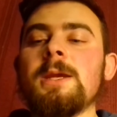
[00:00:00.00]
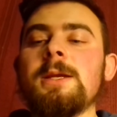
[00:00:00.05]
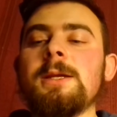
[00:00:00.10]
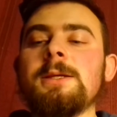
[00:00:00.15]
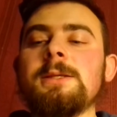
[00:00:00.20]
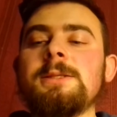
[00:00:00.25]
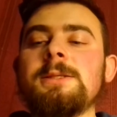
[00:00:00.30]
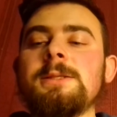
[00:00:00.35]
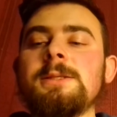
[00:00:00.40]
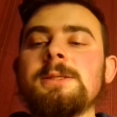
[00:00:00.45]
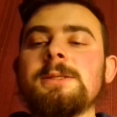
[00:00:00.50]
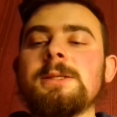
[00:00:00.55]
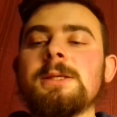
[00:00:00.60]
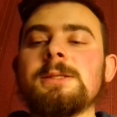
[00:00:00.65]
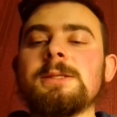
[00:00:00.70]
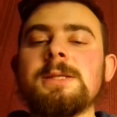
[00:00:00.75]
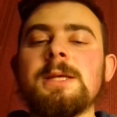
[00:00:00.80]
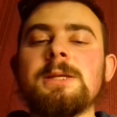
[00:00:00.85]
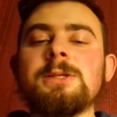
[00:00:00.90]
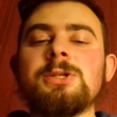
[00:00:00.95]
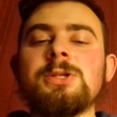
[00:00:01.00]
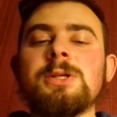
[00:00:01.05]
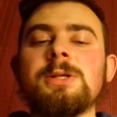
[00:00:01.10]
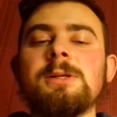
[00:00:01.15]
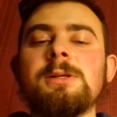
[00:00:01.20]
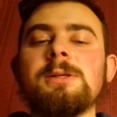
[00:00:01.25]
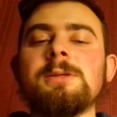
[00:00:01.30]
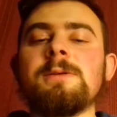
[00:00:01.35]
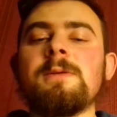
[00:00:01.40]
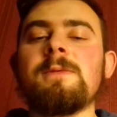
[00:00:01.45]
It is
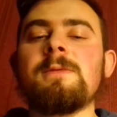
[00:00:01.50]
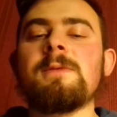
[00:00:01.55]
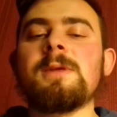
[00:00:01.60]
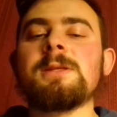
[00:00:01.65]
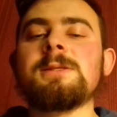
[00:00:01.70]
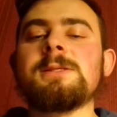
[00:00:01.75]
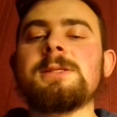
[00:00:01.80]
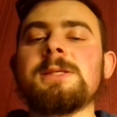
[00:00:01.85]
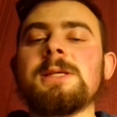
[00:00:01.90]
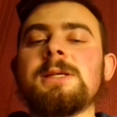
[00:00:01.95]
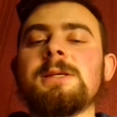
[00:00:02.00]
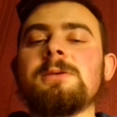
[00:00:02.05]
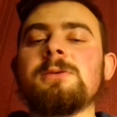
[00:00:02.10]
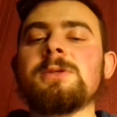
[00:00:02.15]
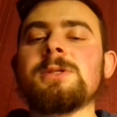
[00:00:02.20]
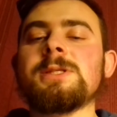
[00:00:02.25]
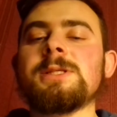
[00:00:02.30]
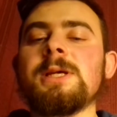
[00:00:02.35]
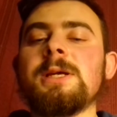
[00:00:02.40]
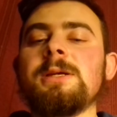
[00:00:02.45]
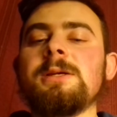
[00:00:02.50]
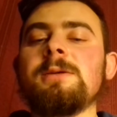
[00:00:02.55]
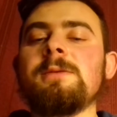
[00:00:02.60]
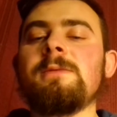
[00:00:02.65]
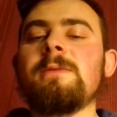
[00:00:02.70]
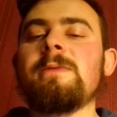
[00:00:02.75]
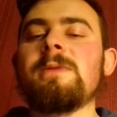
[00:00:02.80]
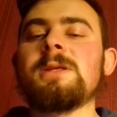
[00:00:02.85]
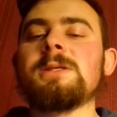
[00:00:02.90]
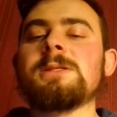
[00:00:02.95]
essential that they
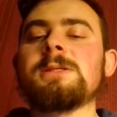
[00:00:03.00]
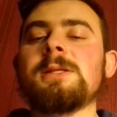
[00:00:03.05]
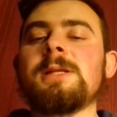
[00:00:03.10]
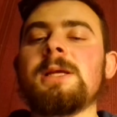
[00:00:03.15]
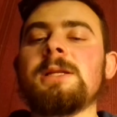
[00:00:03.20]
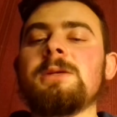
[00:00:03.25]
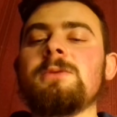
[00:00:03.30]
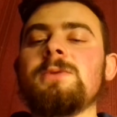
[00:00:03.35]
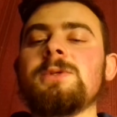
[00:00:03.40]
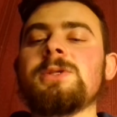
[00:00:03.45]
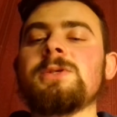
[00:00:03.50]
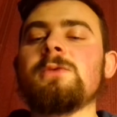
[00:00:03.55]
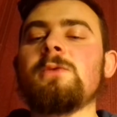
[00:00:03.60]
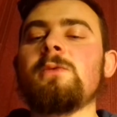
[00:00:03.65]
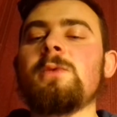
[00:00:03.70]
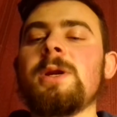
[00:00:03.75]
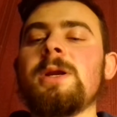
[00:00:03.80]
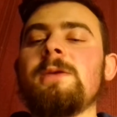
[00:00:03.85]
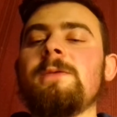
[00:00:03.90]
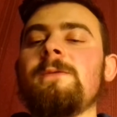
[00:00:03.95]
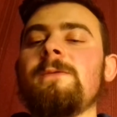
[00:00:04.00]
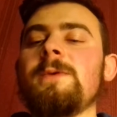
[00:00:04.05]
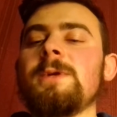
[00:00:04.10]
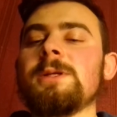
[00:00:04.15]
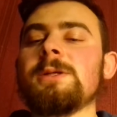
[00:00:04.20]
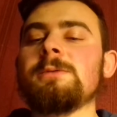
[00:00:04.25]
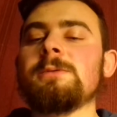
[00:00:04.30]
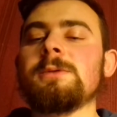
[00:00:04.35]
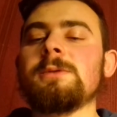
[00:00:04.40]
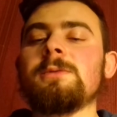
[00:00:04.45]
recycle this language very
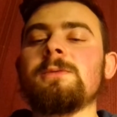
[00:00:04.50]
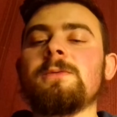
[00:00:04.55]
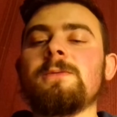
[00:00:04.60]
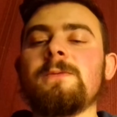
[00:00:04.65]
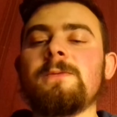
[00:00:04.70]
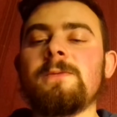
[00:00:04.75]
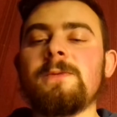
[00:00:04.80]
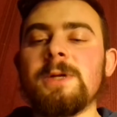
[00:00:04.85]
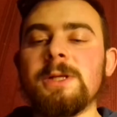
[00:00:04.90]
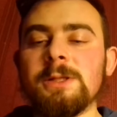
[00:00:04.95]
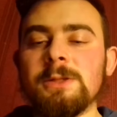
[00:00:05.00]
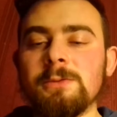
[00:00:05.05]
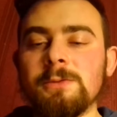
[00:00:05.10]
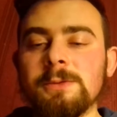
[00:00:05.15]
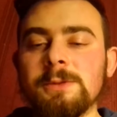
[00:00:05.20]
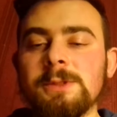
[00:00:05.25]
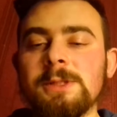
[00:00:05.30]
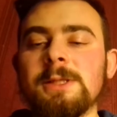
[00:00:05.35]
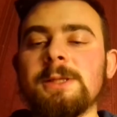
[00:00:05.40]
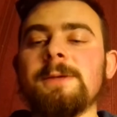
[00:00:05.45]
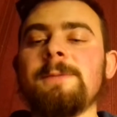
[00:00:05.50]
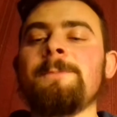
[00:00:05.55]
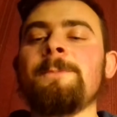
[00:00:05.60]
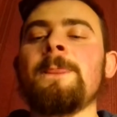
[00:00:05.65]
frequently,